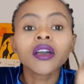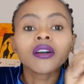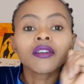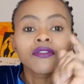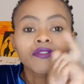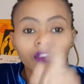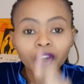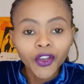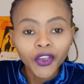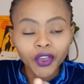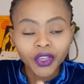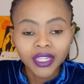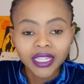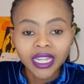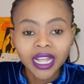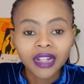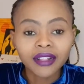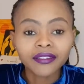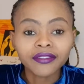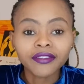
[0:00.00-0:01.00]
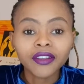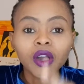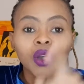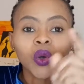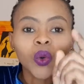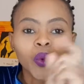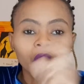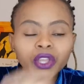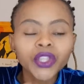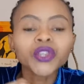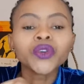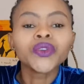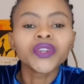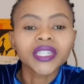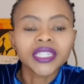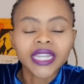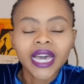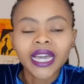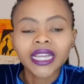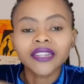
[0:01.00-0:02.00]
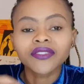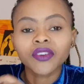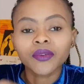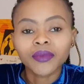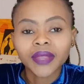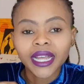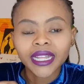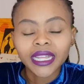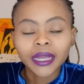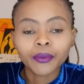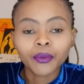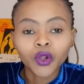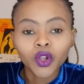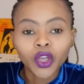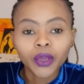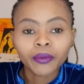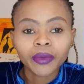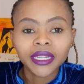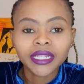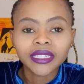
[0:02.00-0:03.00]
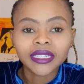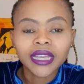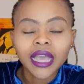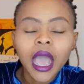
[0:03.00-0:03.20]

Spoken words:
for yourself when you resign from that employment.